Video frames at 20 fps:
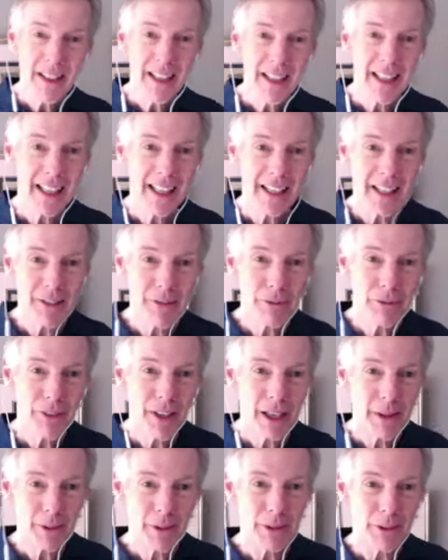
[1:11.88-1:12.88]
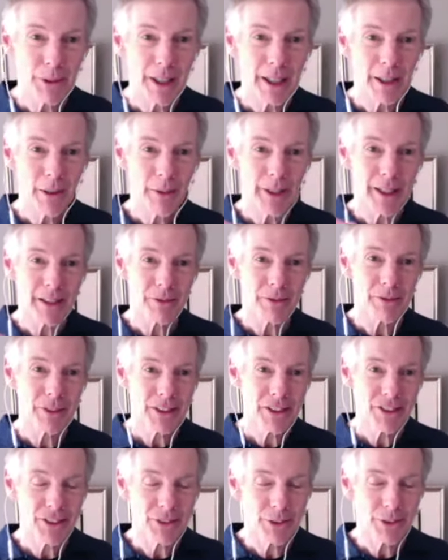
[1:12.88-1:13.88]
and he found it right away and
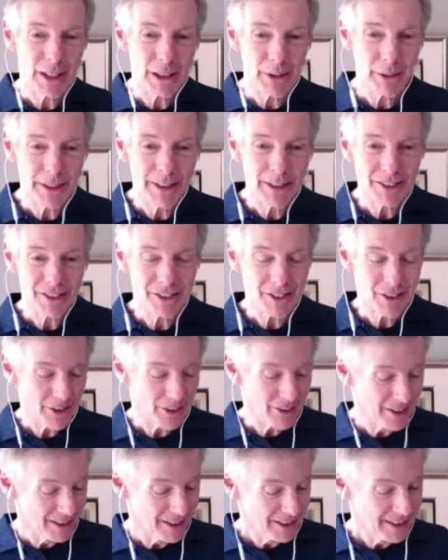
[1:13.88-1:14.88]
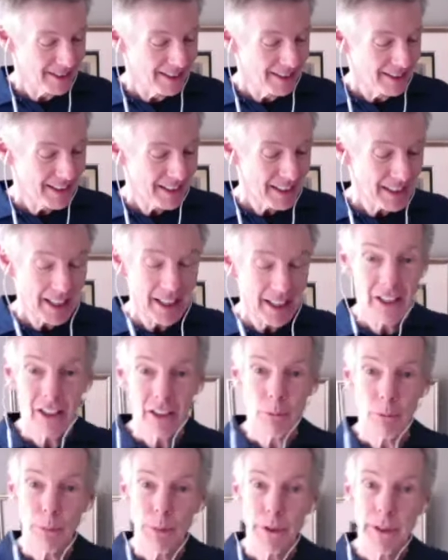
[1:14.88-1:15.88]
fixed it right away. So, and it
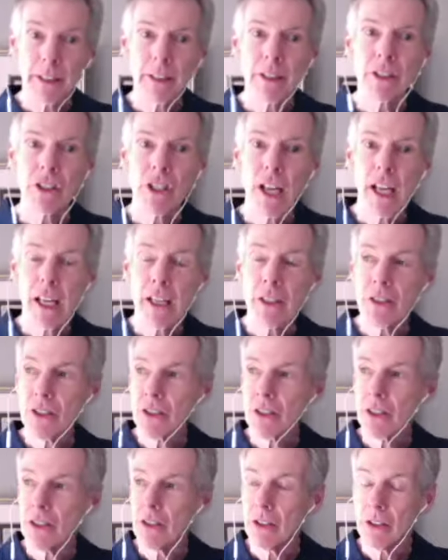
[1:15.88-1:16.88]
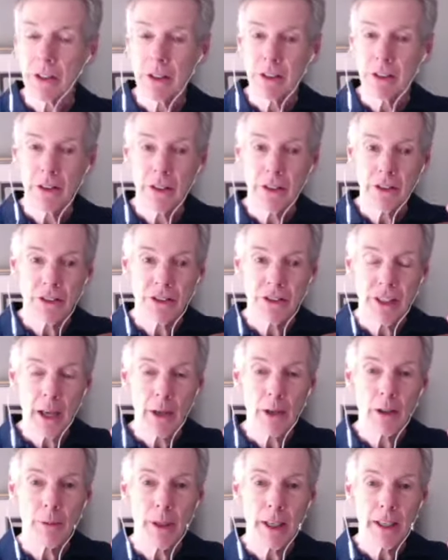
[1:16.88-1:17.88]
completely changed the sound
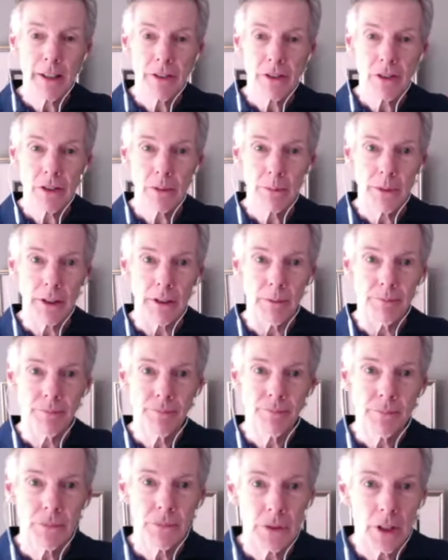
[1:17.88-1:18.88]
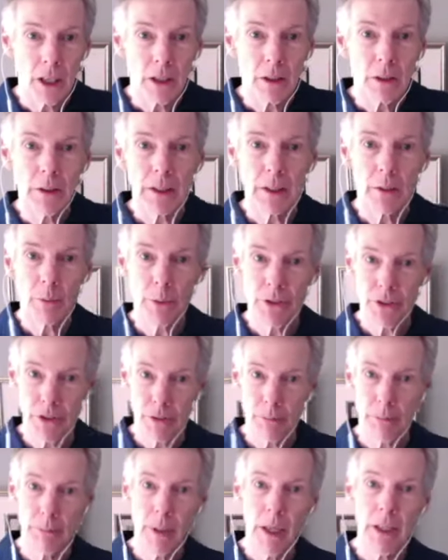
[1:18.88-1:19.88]
of my instrument. Not only was the
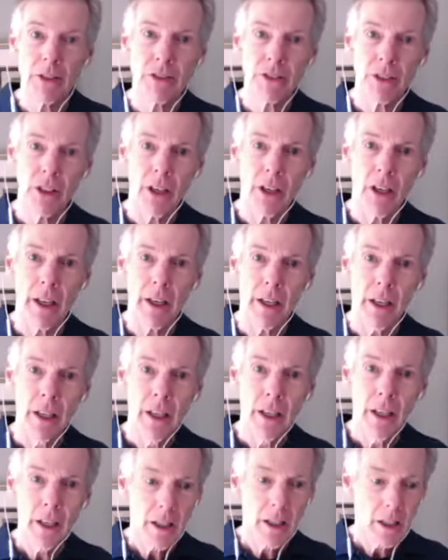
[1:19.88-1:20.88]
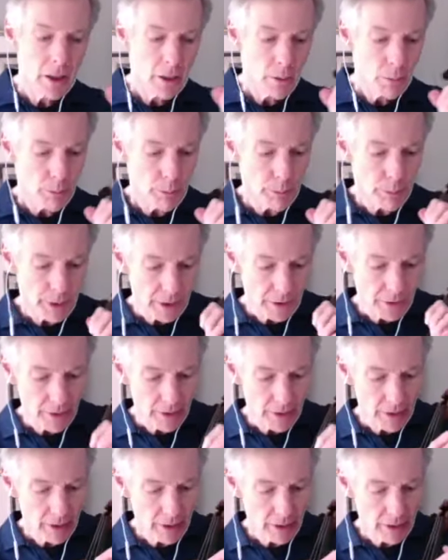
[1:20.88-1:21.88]
buzz gone, but
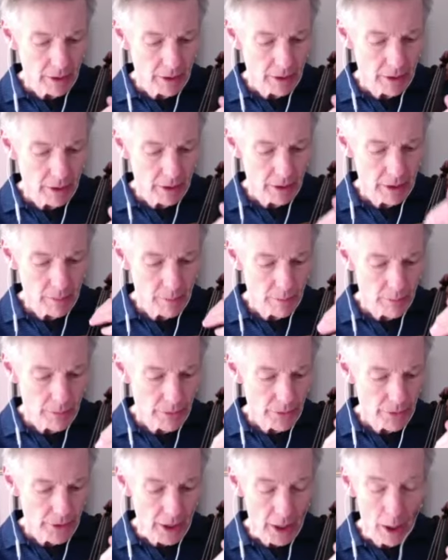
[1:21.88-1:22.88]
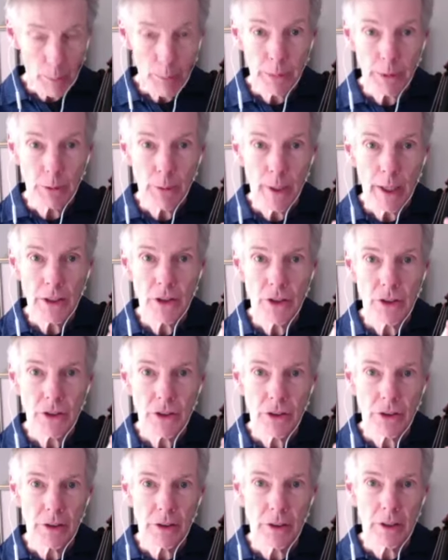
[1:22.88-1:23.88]
the upper
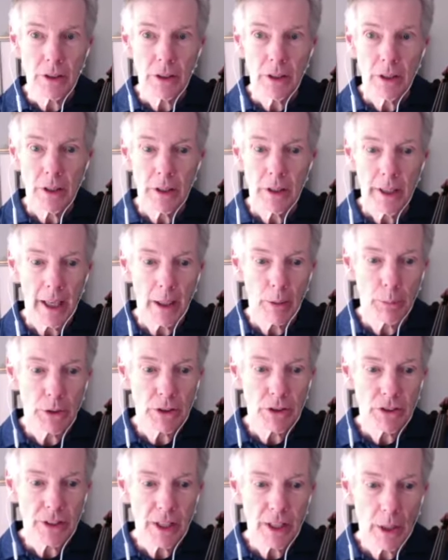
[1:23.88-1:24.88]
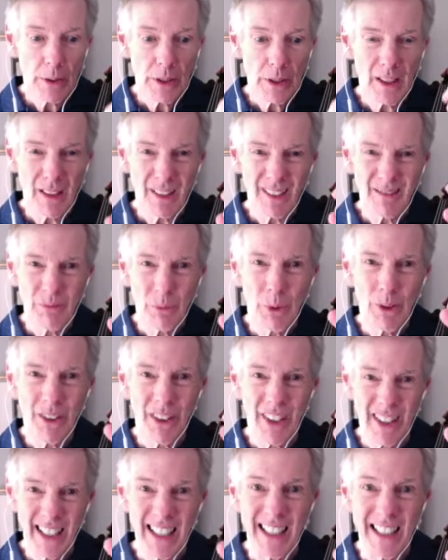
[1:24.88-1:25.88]
register had been sounding more
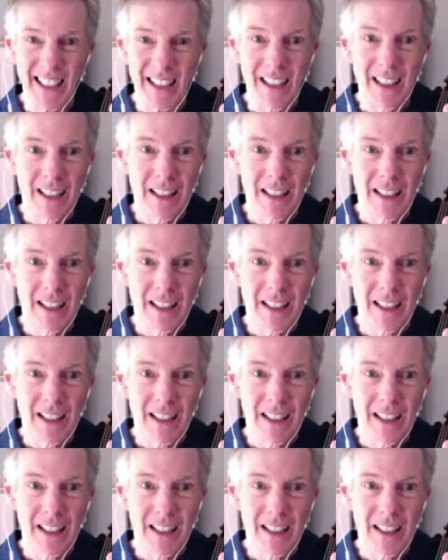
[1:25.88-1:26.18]
thin.